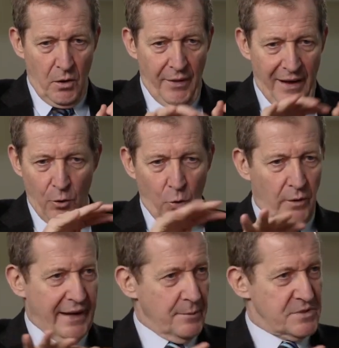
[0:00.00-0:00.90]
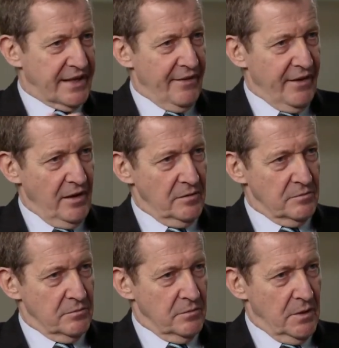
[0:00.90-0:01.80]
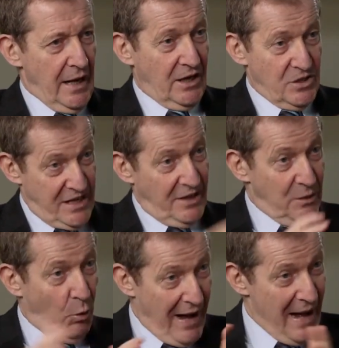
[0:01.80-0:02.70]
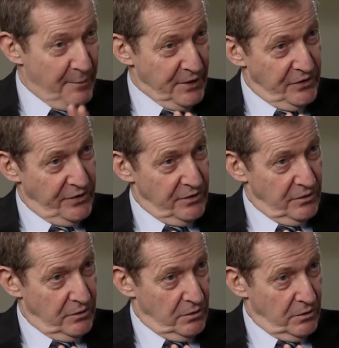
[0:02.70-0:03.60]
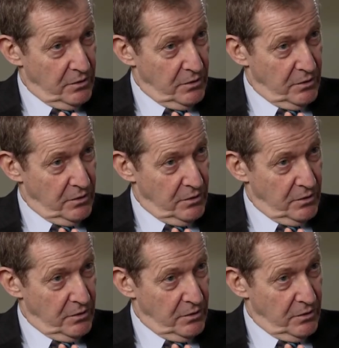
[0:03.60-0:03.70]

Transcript: that all came together, I can tell you what happened.